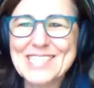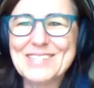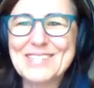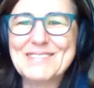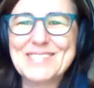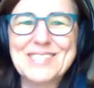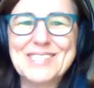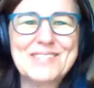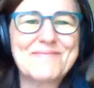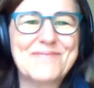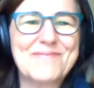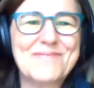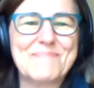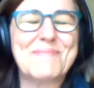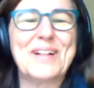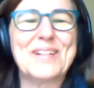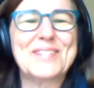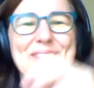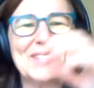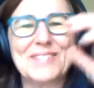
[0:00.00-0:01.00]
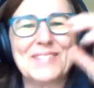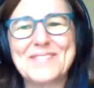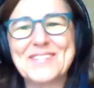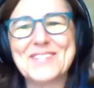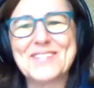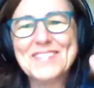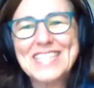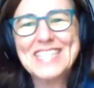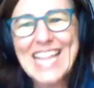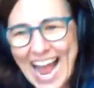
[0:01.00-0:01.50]
It's a football term.
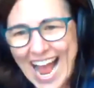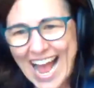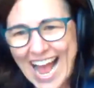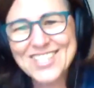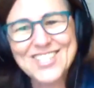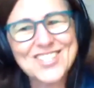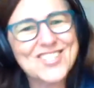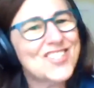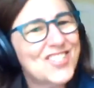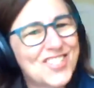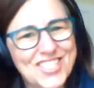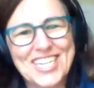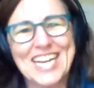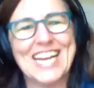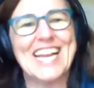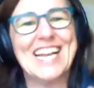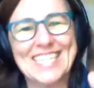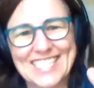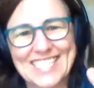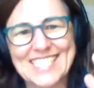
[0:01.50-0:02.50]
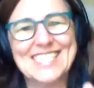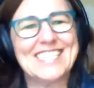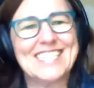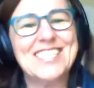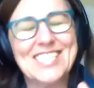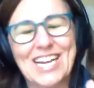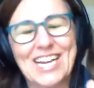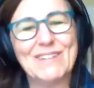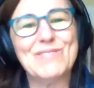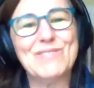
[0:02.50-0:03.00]
Their last chance
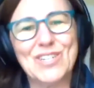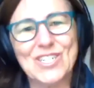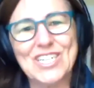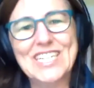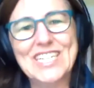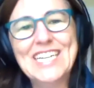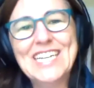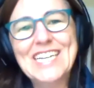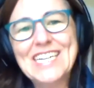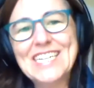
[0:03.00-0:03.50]
ditch effort